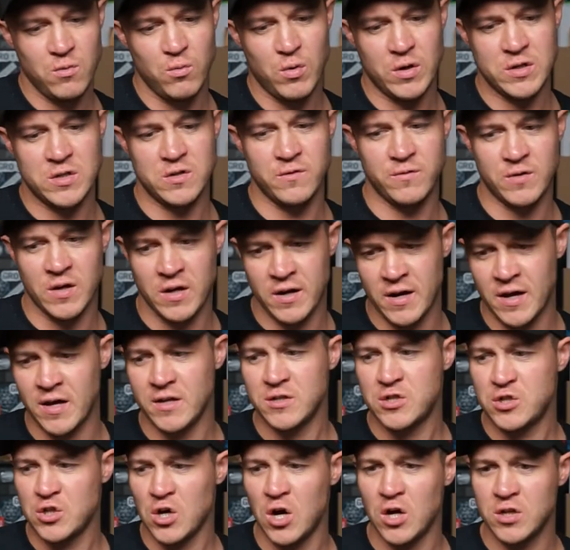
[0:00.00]
Once you've done
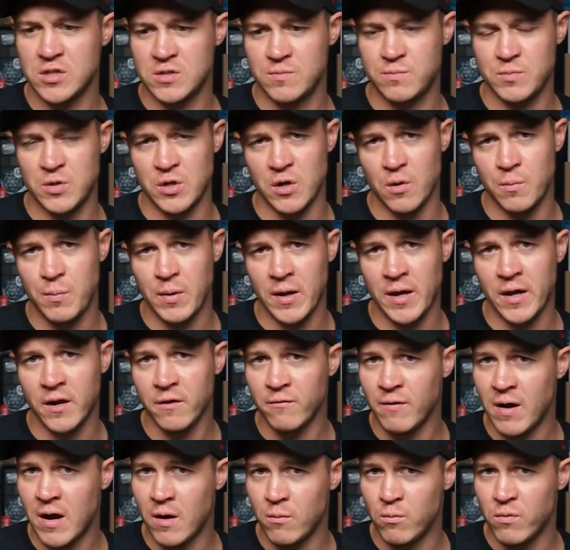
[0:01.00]
that, start, you know, playing
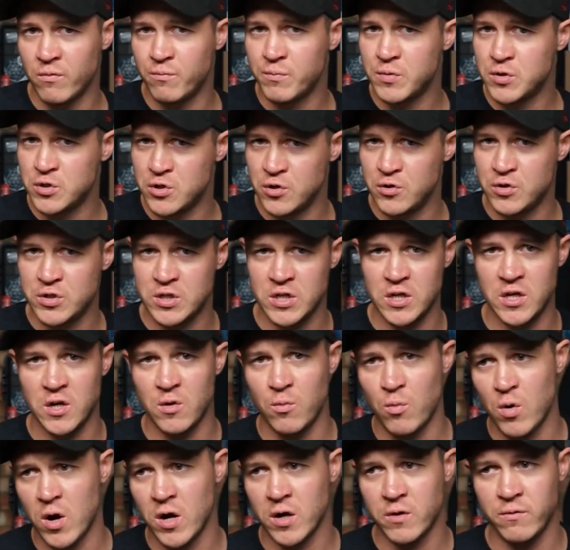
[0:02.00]
around with producing
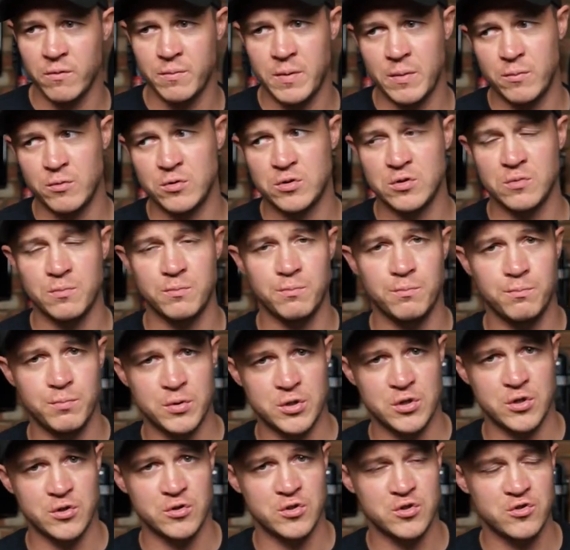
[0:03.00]
and working with people to
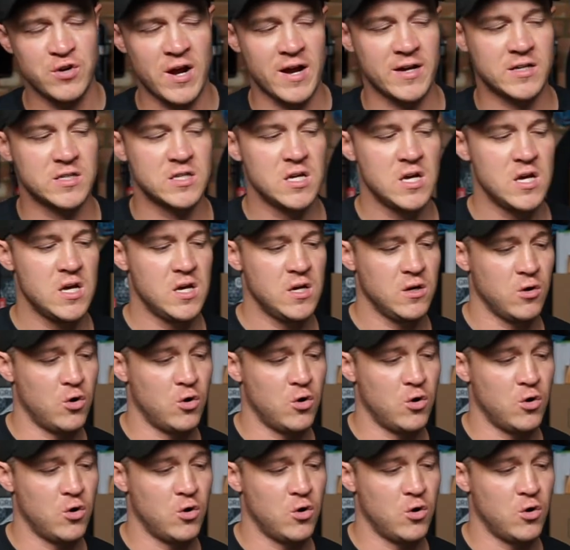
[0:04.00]
produce tracks.